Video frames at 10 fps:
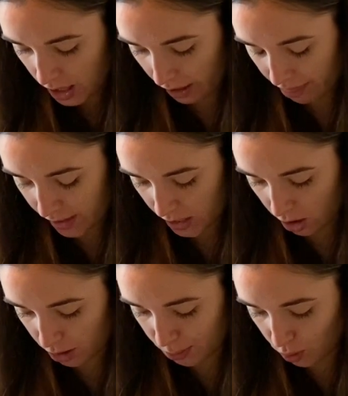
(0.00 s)
And they
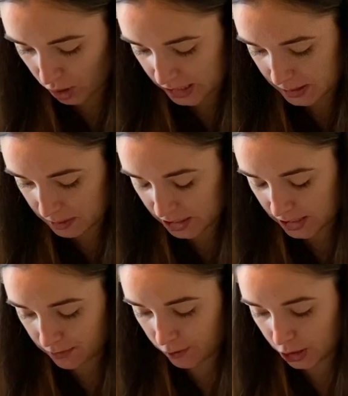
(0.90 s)
are more
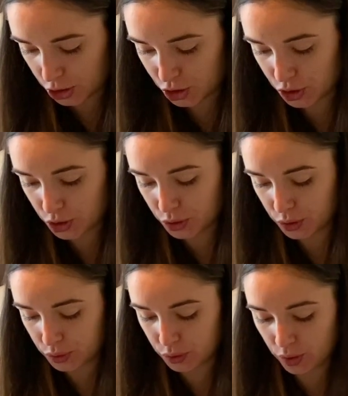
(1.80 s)
specific
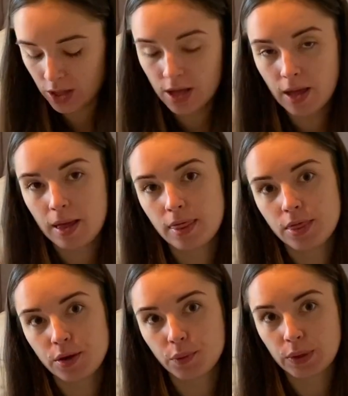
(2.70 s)
to
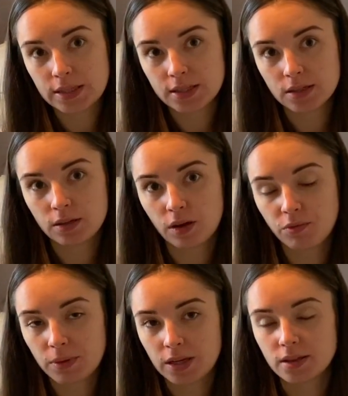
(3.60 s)
the reason of
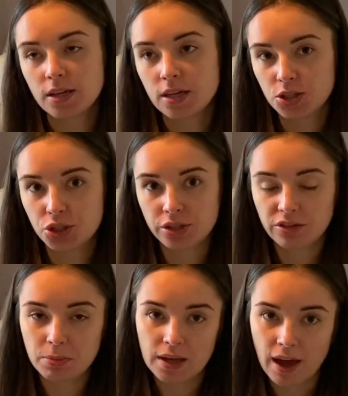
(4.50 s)
the history
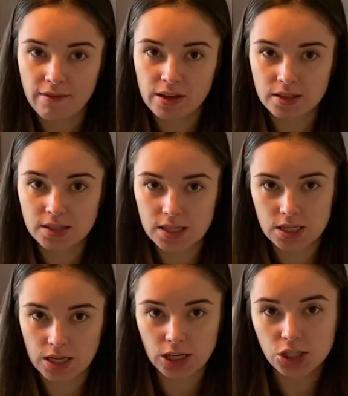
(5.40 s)
of me having a
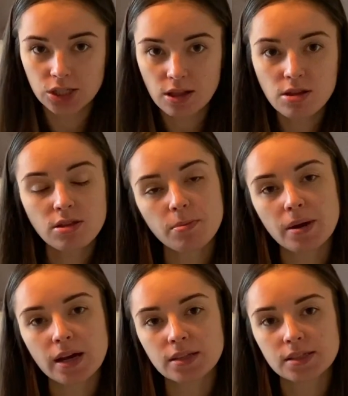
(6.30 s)
C-section in the
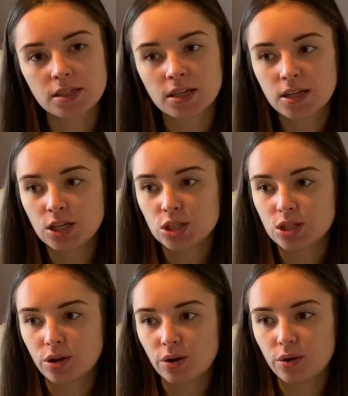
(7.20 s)
past.
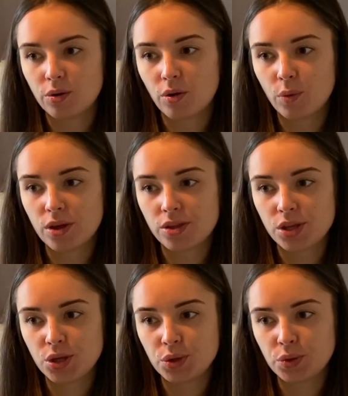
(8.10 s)
So with
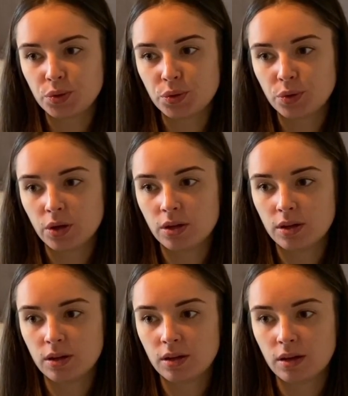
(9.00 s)
you
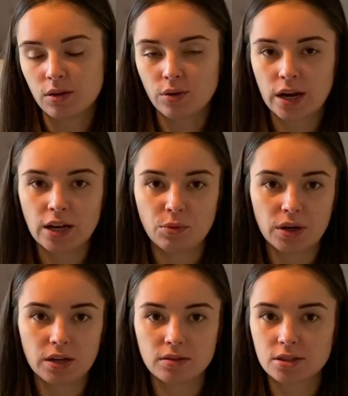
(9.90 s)
or
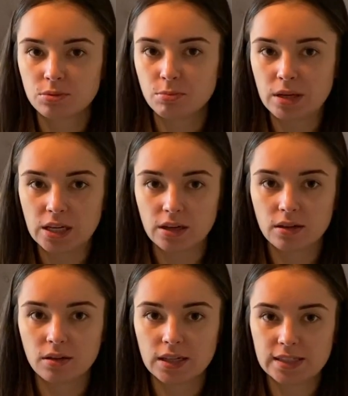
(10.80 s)
anyone else, me
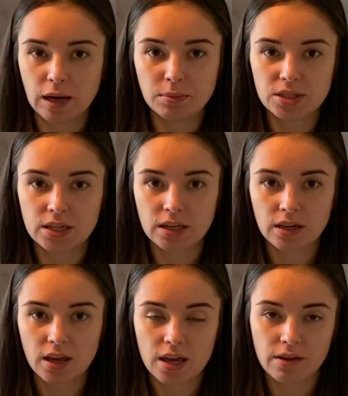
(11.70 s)

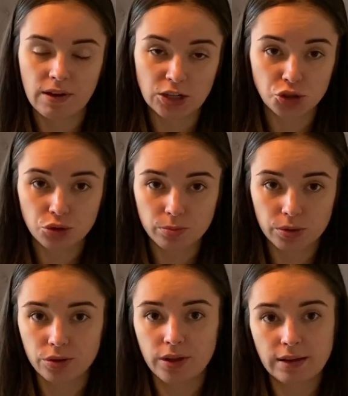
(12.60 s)
attempting a vaginal
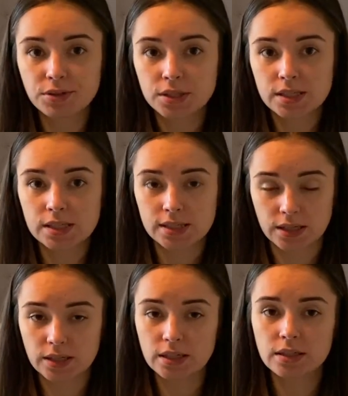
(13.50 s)
birth after
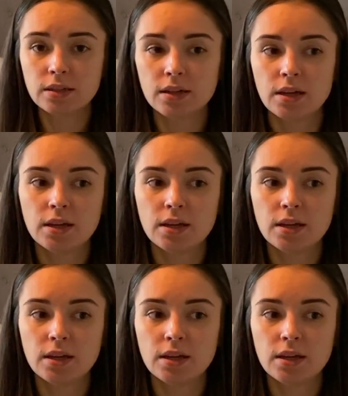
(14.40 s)
cesarean,